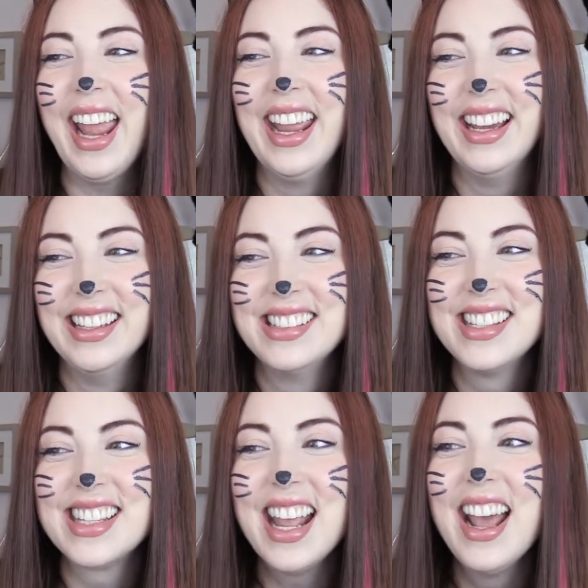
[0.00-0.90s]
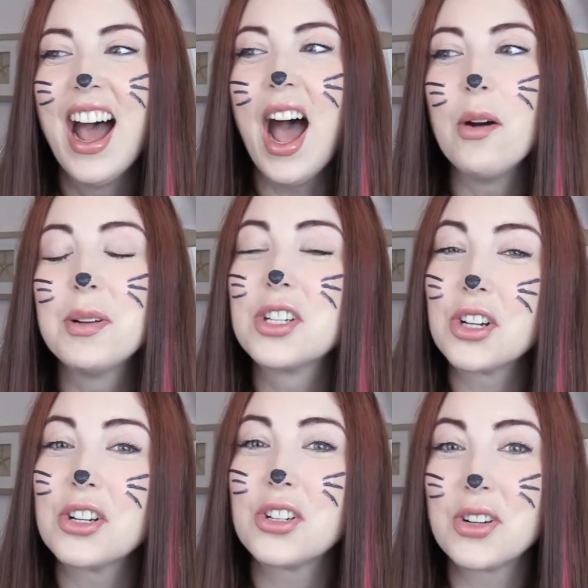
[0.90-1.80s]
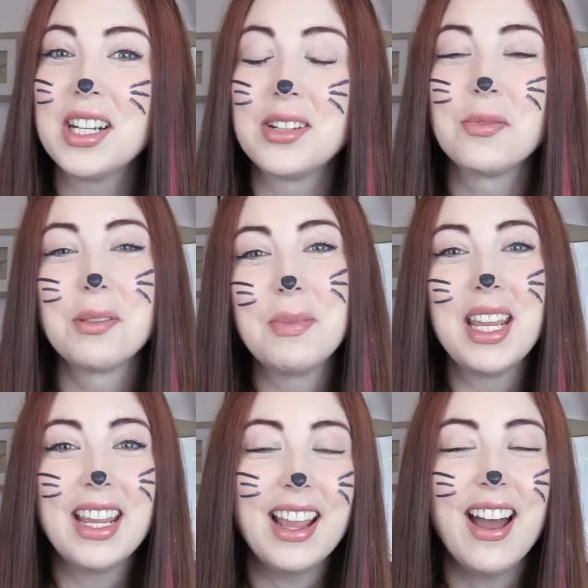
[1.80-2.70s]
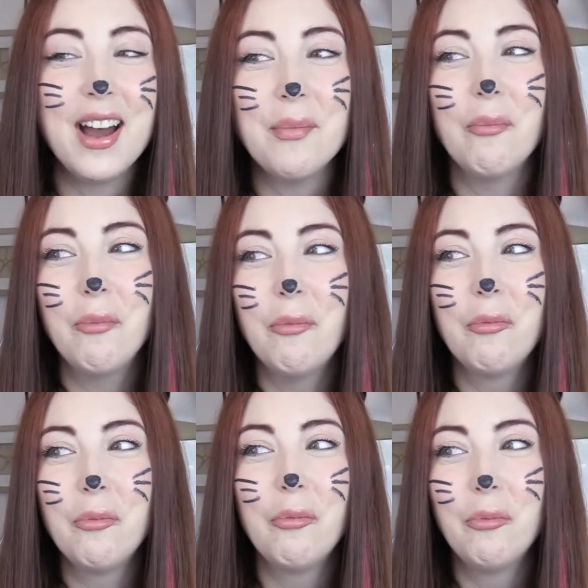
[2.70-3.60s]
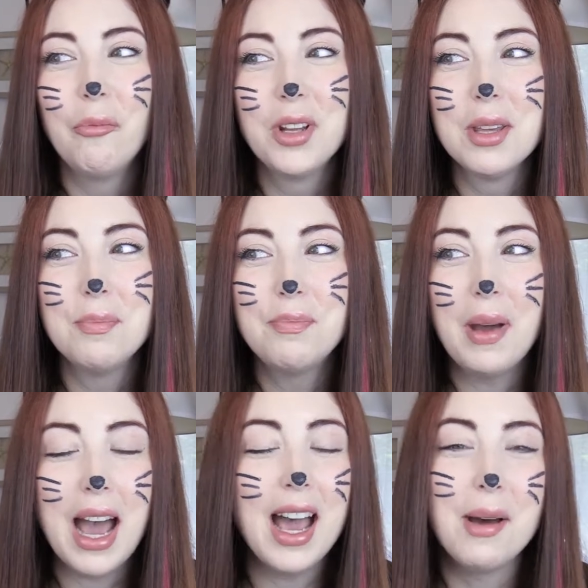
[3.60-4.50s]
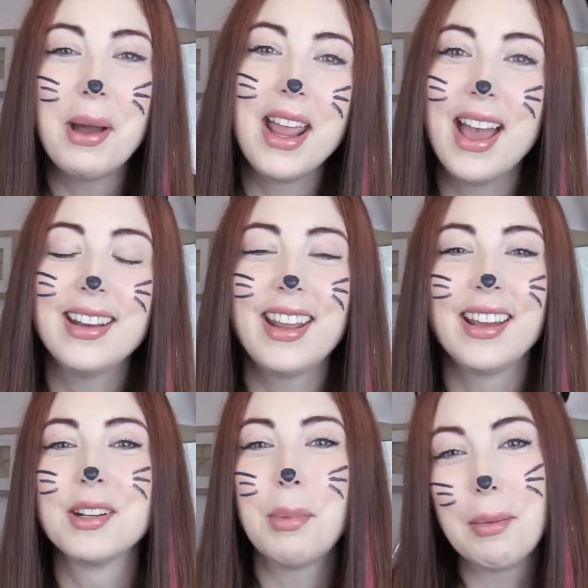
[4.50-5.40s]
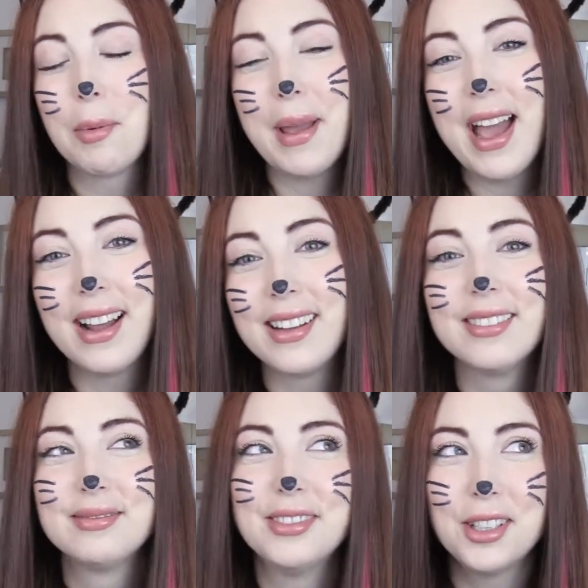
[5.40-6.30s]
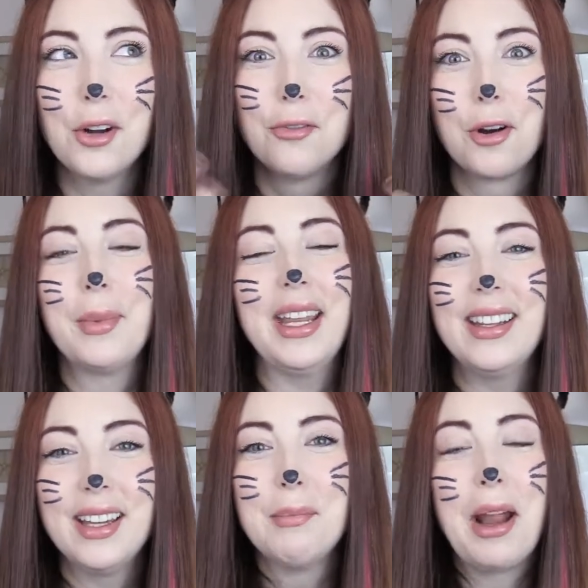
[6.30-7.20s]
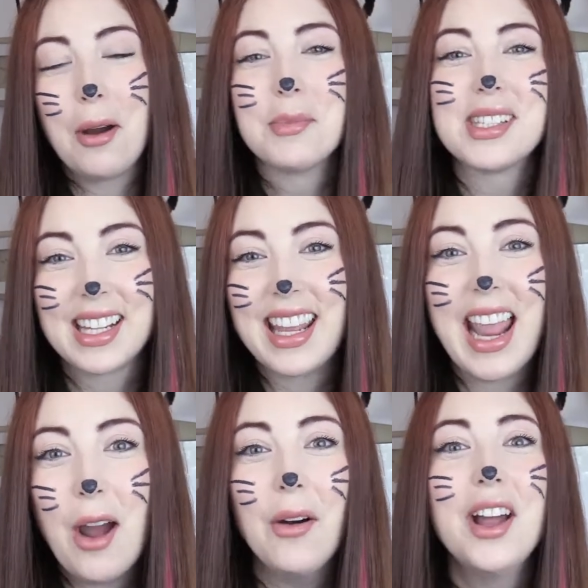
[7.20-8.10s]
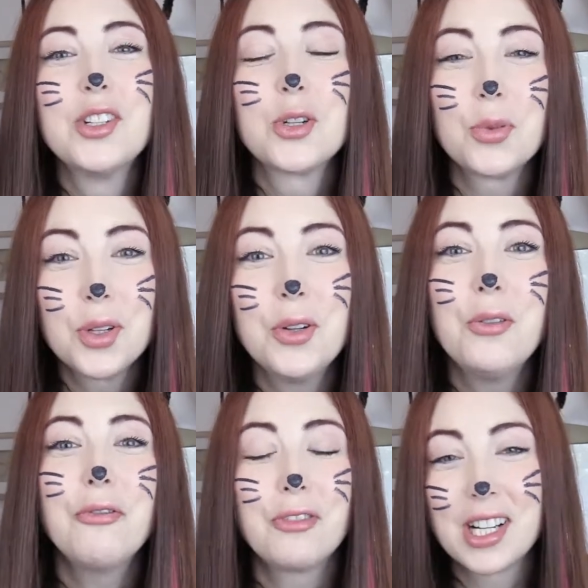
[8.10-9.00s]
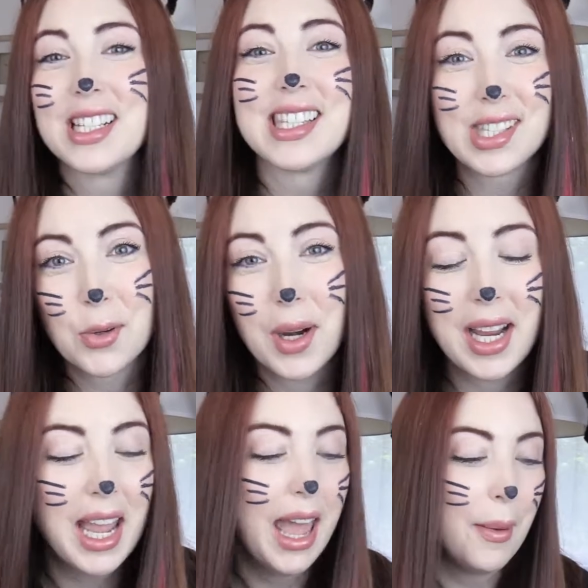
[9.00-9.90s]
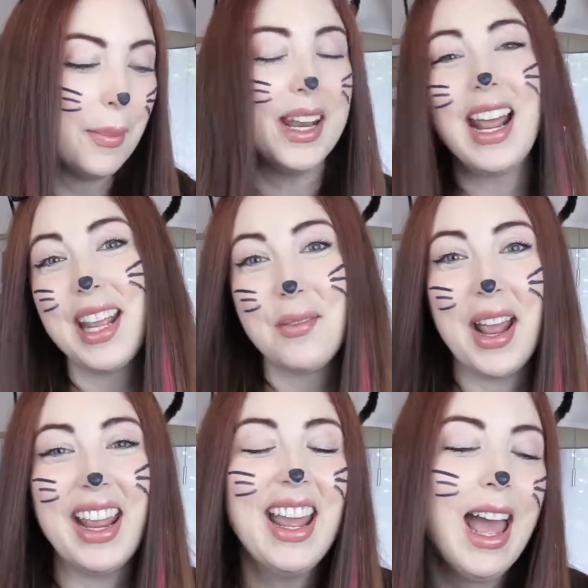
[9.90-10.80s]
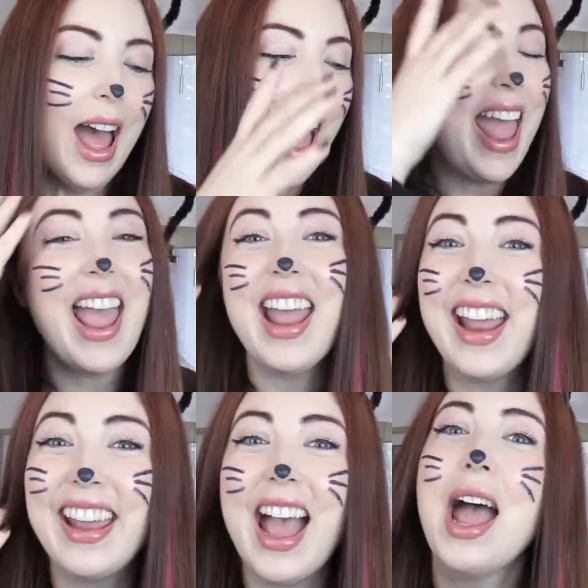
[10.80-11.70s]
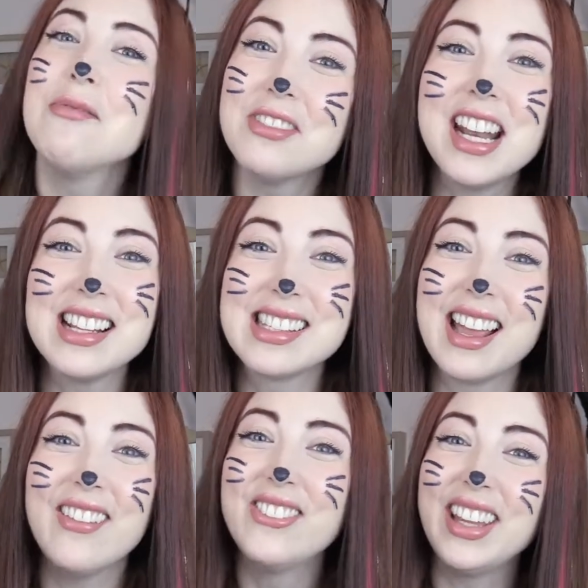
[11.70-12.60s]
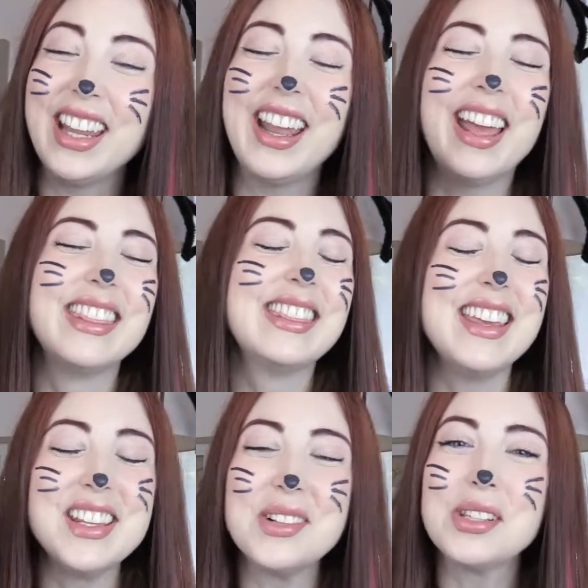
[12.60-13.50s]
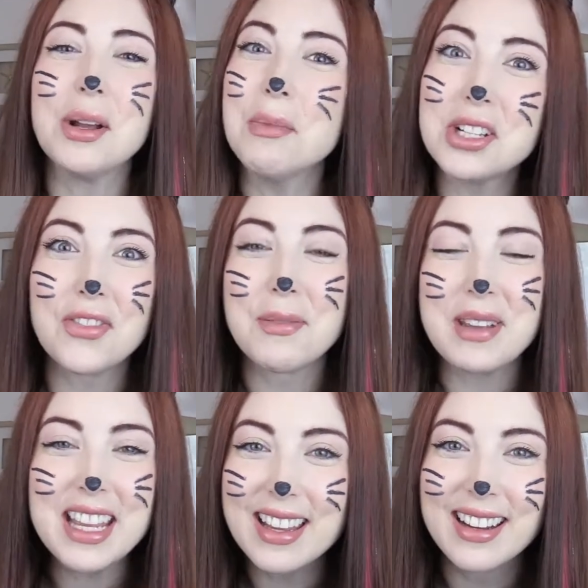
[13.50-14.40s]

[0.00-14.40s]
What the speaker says: And we trick-or-treated with me with a pot on my head and a paper bag over me and my arms sticking out. True frickin' story. But anyway, hey, I'm Vanessa V, and thank you so much for being